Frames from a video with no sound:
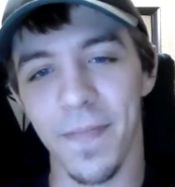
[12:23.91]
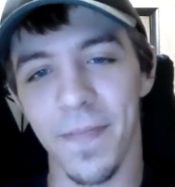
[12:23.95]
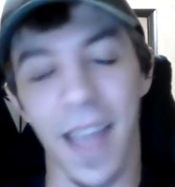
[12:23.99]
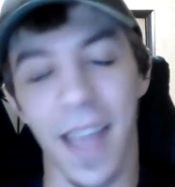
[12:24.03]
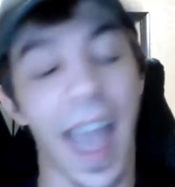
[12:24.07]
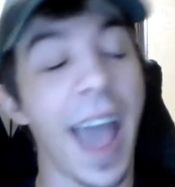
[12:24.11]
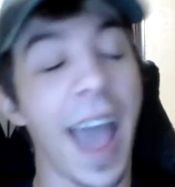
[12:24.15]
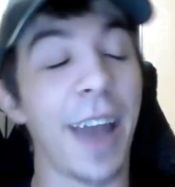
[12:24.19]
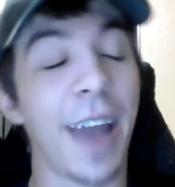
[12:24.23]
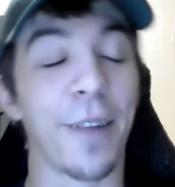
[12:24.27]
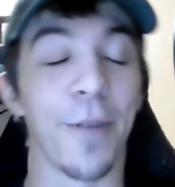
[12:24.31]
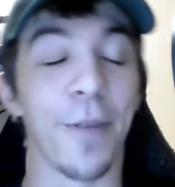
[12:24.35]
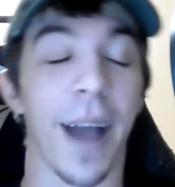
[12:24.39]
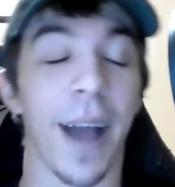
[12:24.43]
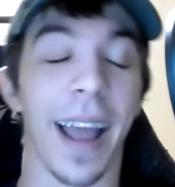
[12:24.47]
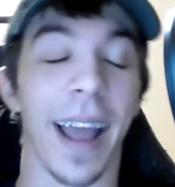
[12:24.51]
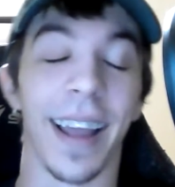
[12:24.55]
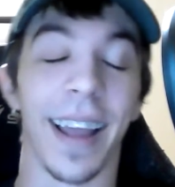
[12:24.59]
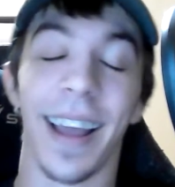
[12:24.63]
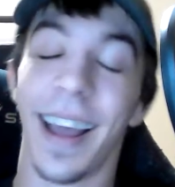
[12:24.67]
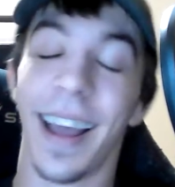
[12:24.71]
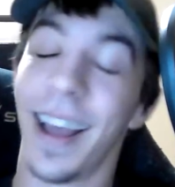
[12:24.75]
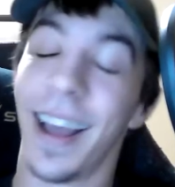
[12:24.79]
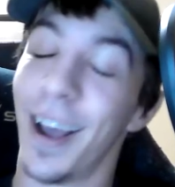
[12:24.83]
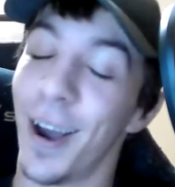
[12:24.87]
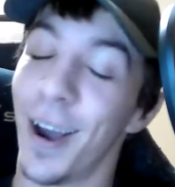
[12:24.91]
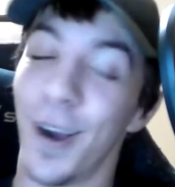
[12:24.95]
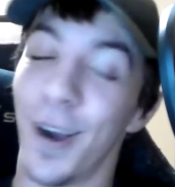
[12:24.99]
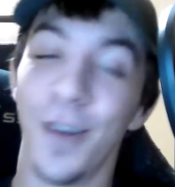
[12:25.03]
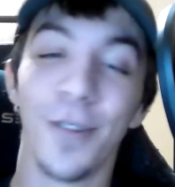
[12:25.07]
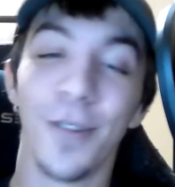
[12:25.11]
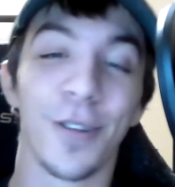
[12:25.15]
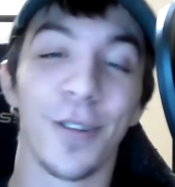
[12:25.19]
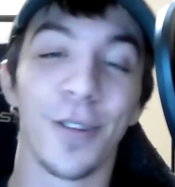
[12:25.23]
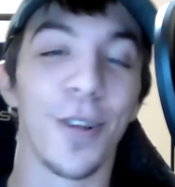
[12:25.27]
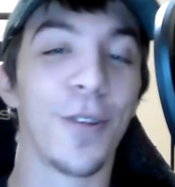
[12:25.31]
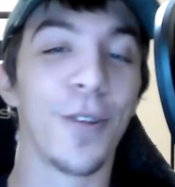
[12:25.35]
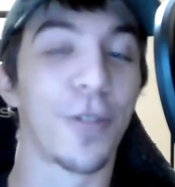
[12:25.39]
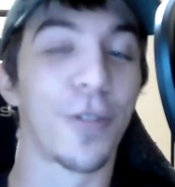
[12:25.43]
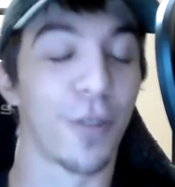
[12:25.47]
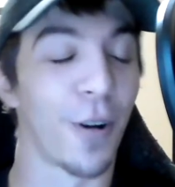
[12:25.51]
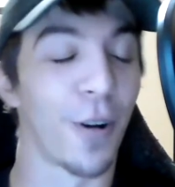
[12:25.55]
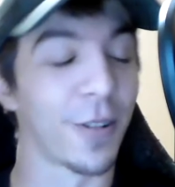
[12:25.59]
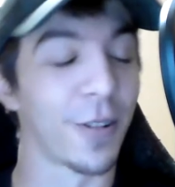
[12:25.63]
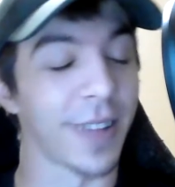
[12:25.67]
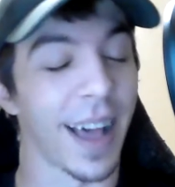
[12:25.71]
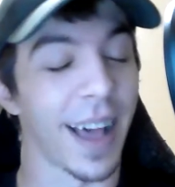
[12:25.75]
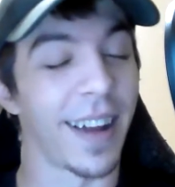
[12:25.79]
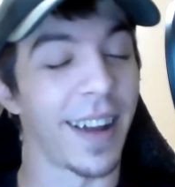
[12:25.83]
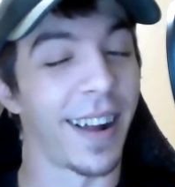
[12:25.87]
Anyway, Who
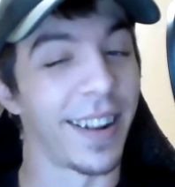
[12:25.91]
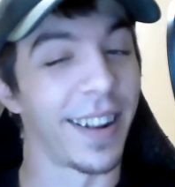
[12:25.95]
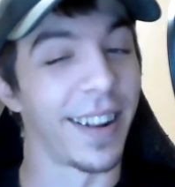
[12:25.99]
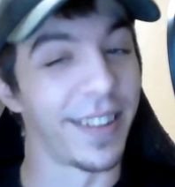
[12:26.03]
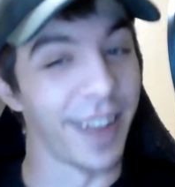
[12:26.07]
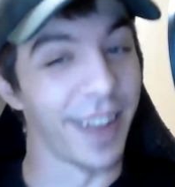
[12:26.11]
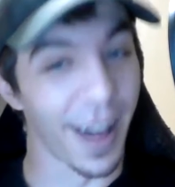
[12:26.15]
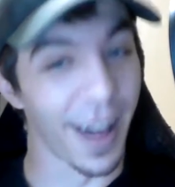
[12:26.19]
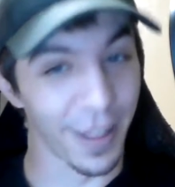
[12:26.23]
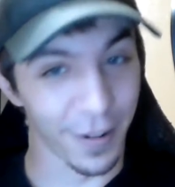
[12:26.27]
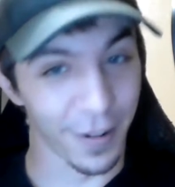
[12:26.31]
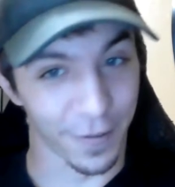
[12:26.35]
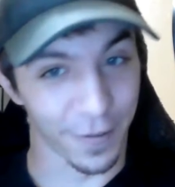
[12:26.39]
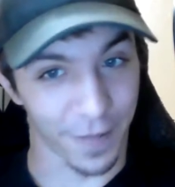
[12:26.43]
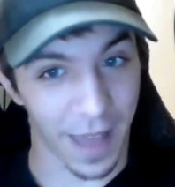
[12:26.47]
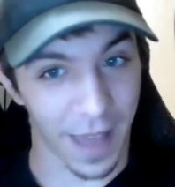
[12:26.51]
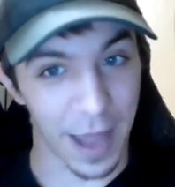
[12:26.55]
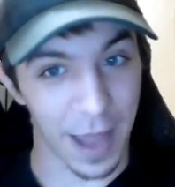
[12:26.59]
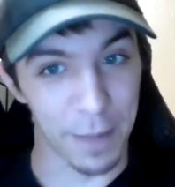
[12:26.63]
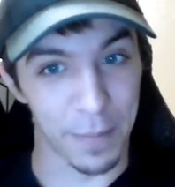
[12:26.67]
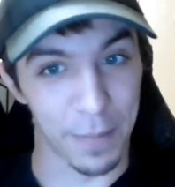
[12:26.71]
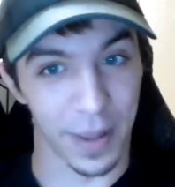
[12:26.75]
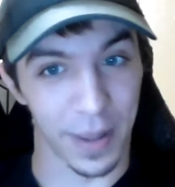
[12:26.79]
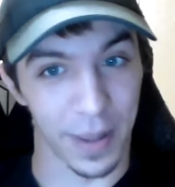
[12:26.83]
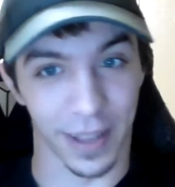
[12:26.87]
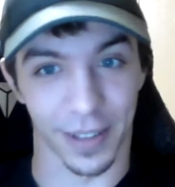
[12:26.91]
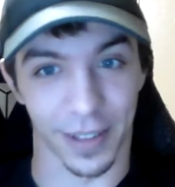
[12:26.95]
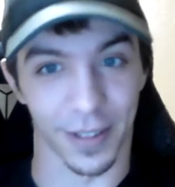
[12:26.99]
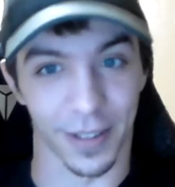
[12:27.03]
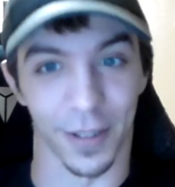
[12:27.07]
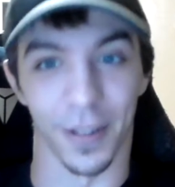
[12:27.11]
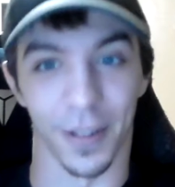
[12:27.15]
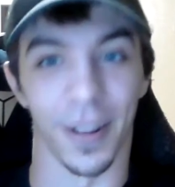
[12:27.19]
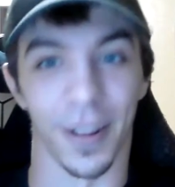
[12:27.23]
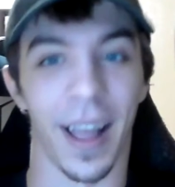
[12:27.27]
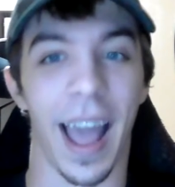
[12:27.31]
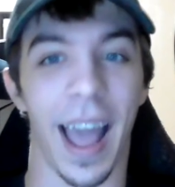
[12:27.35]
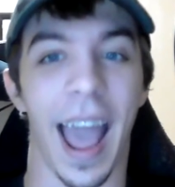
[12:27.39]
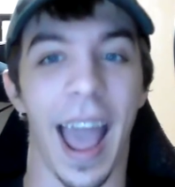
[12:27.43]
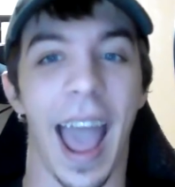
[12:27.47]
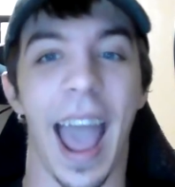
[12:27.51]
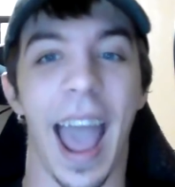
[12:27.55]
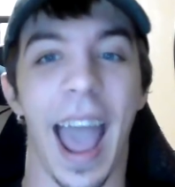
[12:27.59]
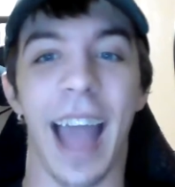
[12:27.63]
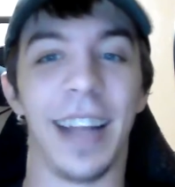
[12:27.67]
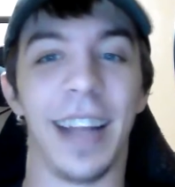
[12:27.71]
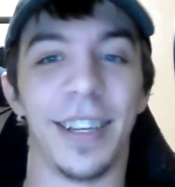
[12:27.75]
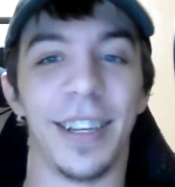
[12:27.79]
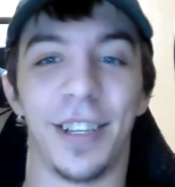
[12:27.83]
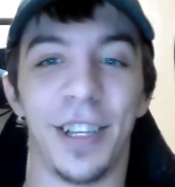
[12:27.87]
throws out another Fang pistol,
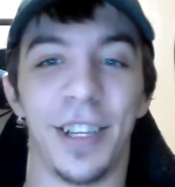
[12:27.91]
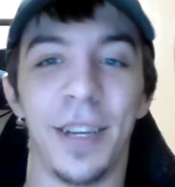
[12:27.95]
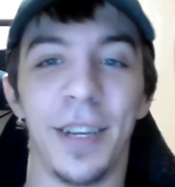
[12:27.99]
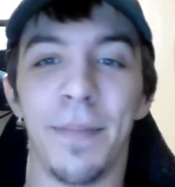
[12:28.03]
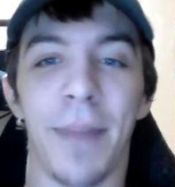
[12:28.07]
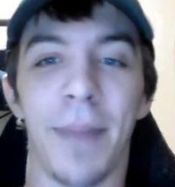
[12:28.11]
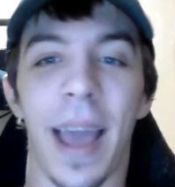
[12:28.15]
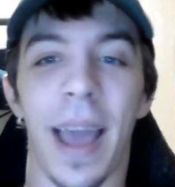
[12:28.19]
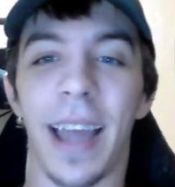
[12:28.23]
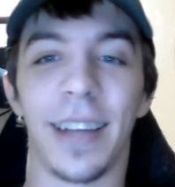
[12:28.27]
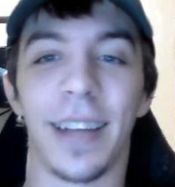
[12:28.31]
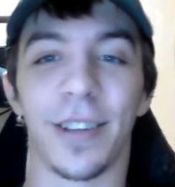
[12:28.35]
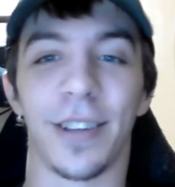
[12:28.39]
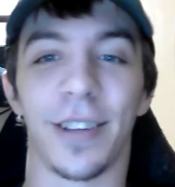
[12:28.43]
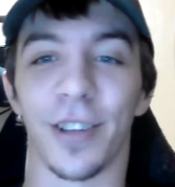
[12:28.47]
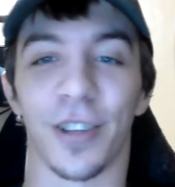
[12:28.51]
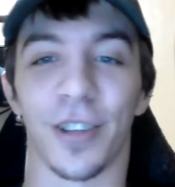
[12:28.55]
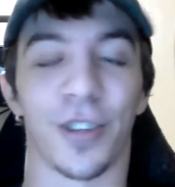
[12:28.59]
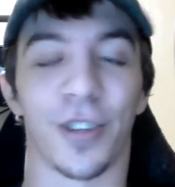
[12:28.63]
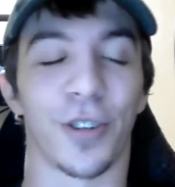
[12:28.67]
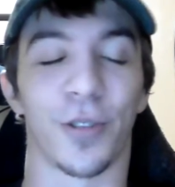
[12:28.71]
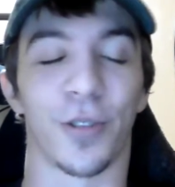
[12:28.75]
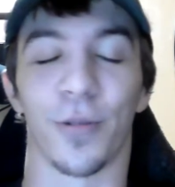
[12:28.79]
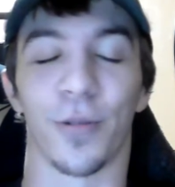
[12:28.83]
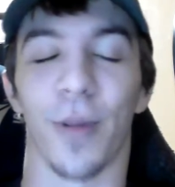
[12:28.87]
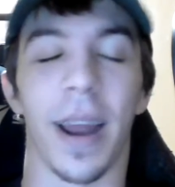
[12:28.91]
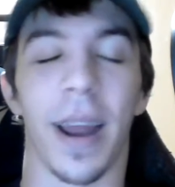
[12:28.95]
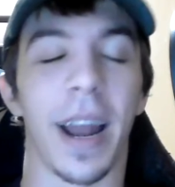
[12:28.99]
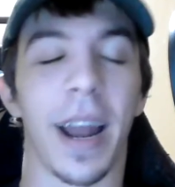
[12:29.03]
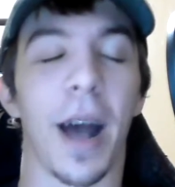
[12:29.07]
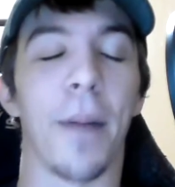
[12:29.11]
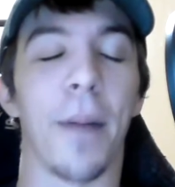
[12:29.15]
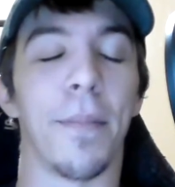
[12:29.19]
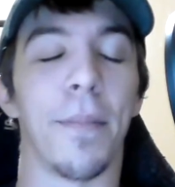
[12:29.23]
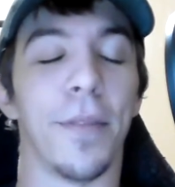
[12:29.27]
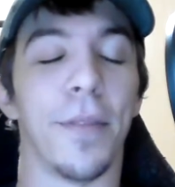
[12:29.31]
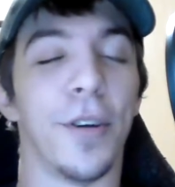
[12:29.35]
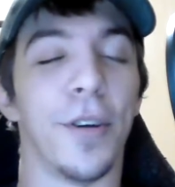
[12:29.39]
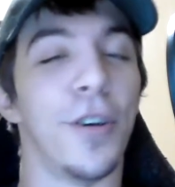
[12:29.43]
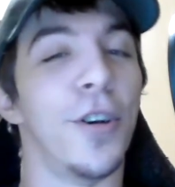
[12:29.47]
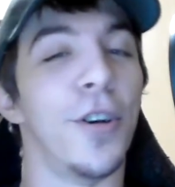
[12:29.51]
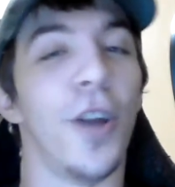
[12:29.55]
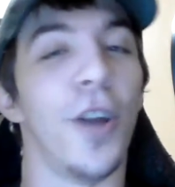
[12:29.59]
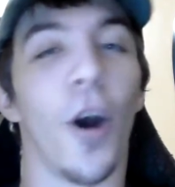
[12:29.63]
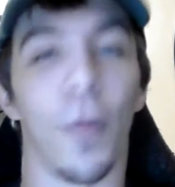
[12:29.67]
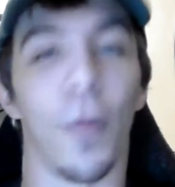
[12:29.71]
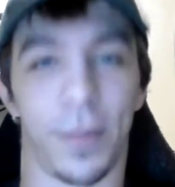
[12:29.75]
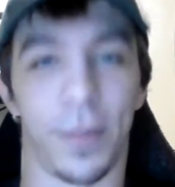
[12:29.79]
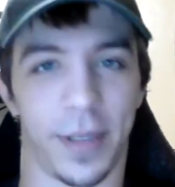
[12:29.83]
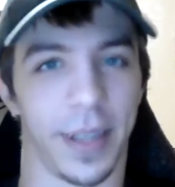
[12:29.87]
and Jinbei just straight up
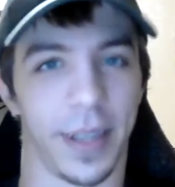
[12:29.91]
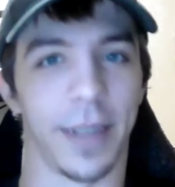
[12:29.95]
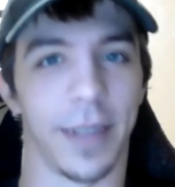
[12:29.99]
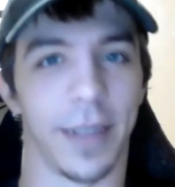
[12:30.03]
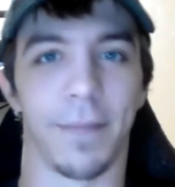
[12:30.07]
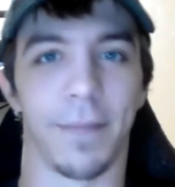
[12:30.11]
nopes it.